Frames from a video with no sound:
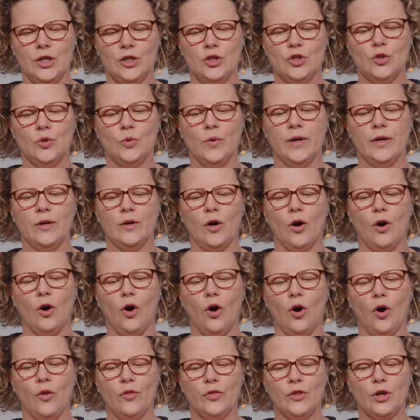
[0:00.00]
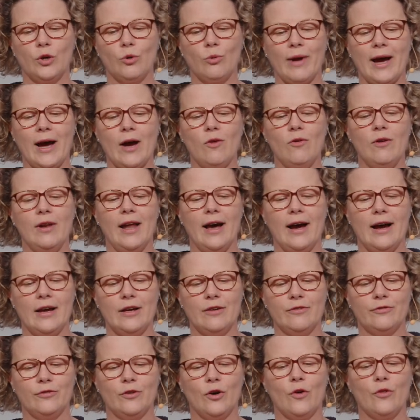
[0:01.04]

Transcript: to a on the ground life